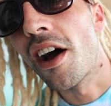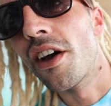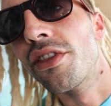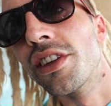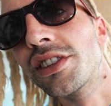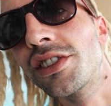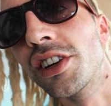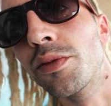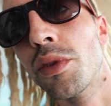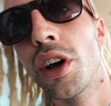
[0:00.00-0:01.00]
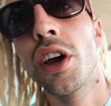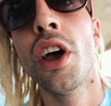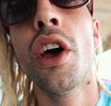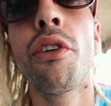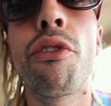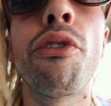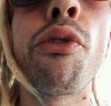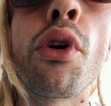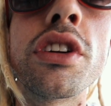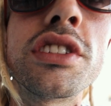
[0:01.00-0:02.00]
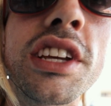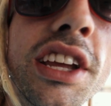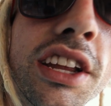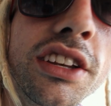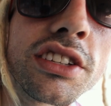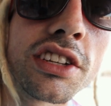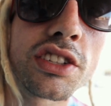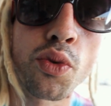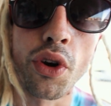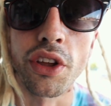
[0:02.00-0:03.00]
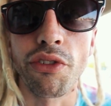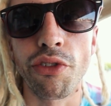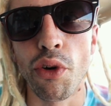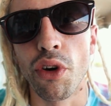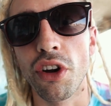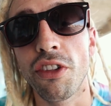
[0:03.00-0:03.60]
on the Sigma 14 to 24.